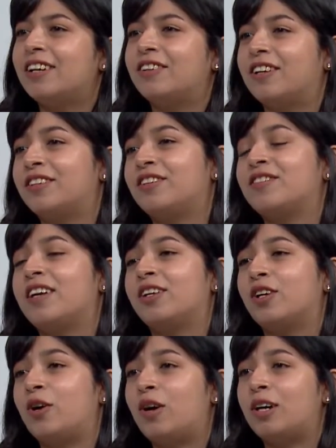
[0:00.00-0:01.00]
rather
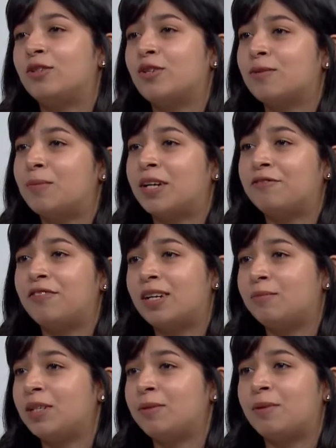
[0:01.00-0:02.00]
than go out with my
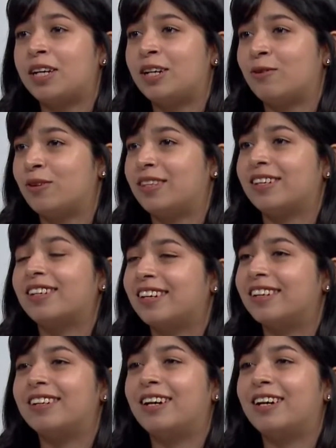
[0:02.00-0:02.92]
family playing with a kid.